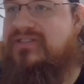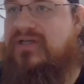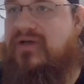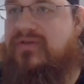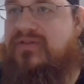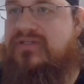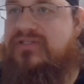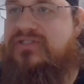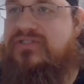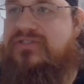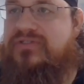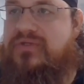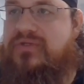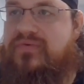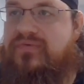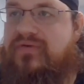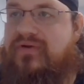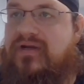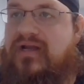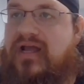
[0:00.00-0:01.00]
all this is
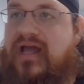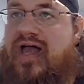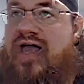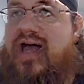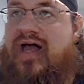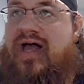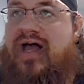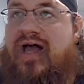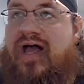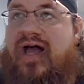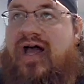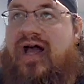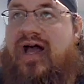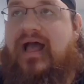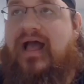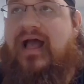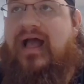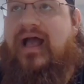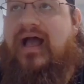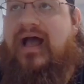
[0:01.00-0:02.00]
over,
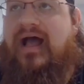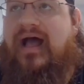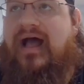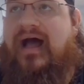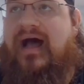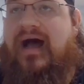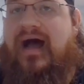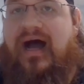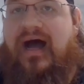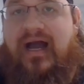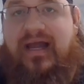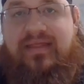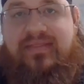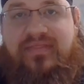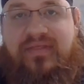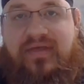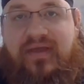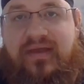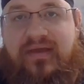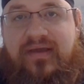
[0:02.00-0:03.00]
I
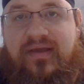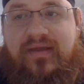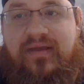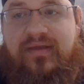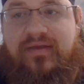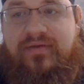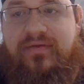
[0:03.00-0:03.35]
think